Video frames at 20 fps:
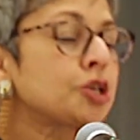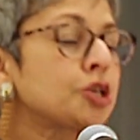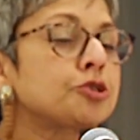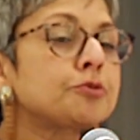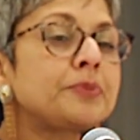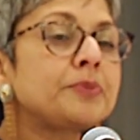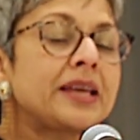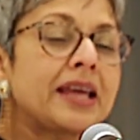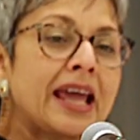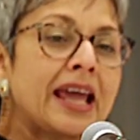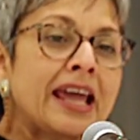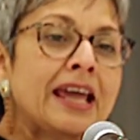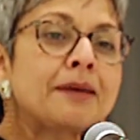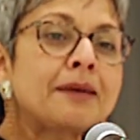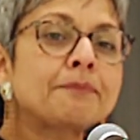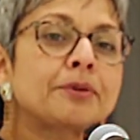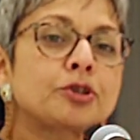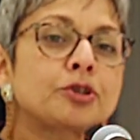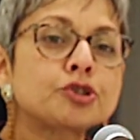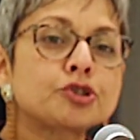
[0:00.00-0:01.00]
to be
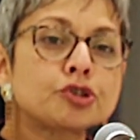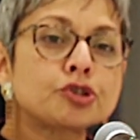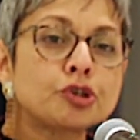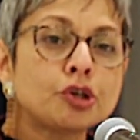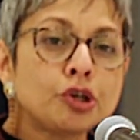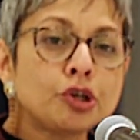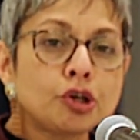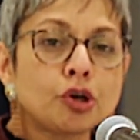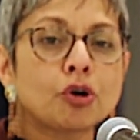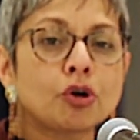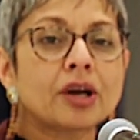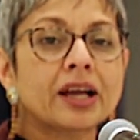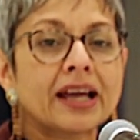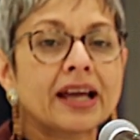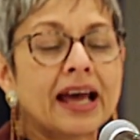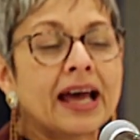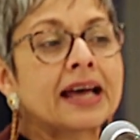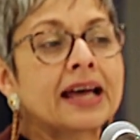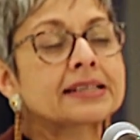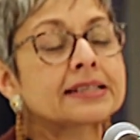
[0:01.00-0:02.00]
able to look
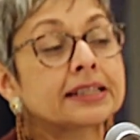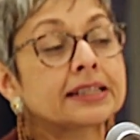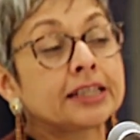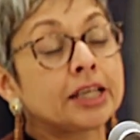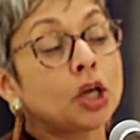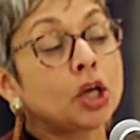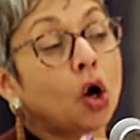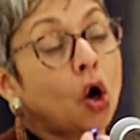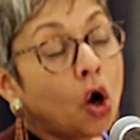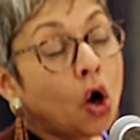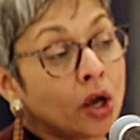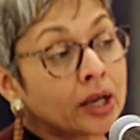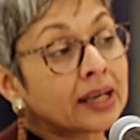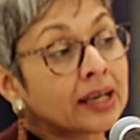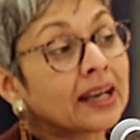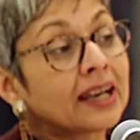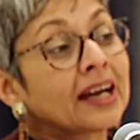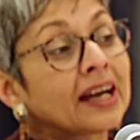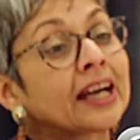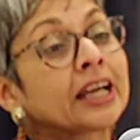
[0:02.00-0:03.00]
at the
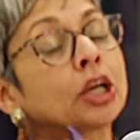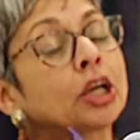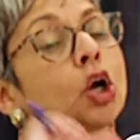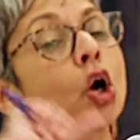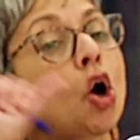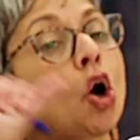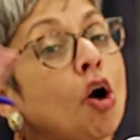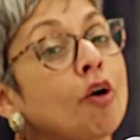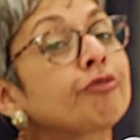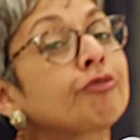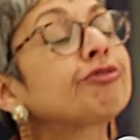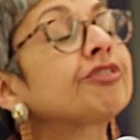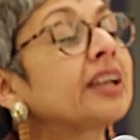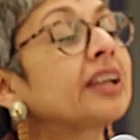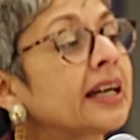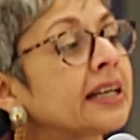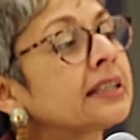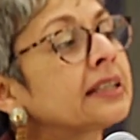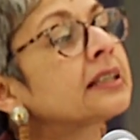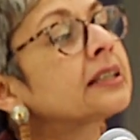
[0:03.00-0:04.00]

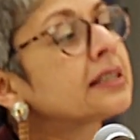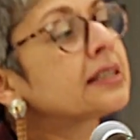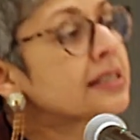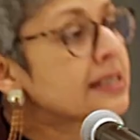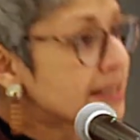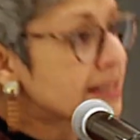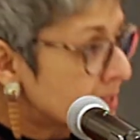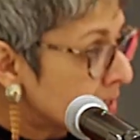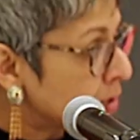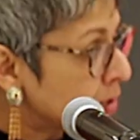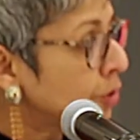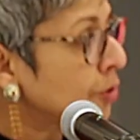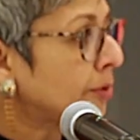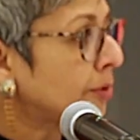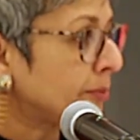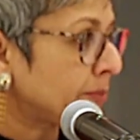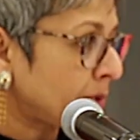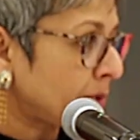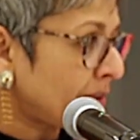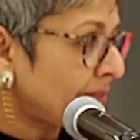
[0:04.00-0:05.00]
online-offline
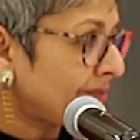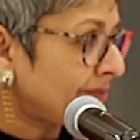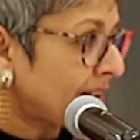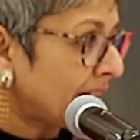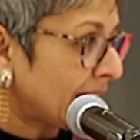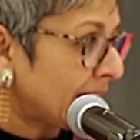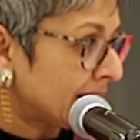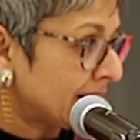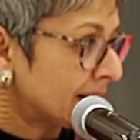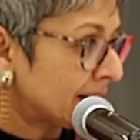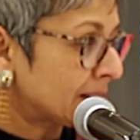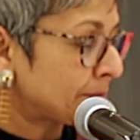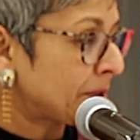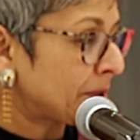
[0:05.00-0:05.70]
continuum of violence,